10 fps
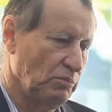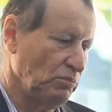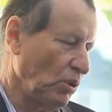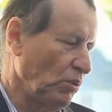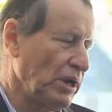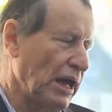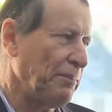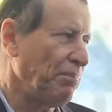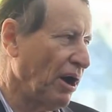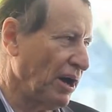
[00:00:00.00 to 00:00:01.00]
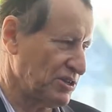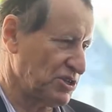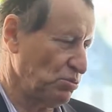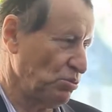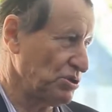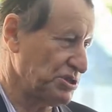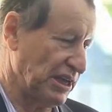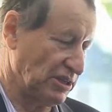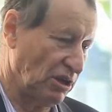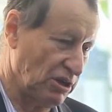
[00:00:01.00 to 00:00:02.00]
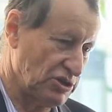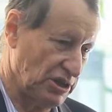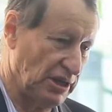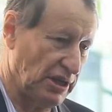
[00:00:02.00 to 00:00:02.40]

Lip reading: Well, we are biased towards technology,